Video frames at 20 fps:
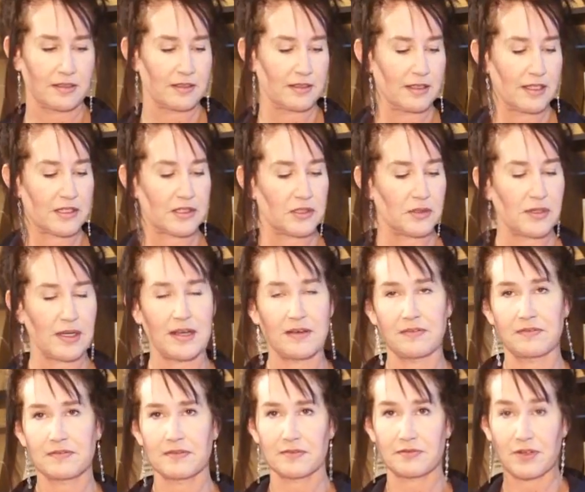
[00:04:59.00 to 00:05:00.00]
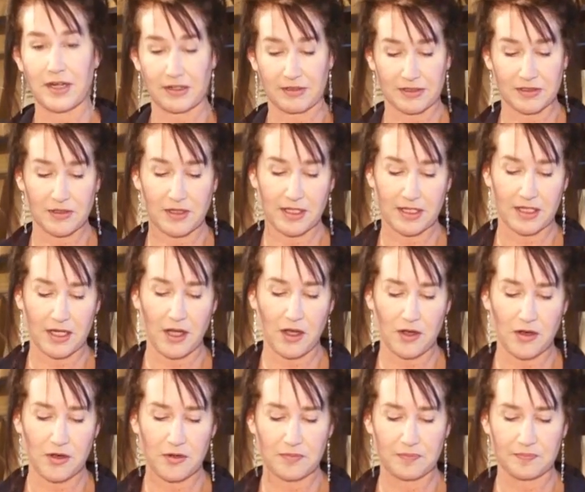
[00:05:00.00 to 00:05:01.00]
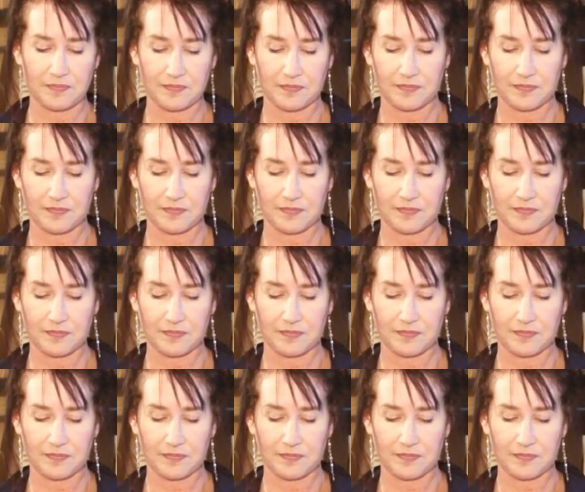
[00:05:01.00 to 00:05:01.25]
unless you have fragrance oil at home,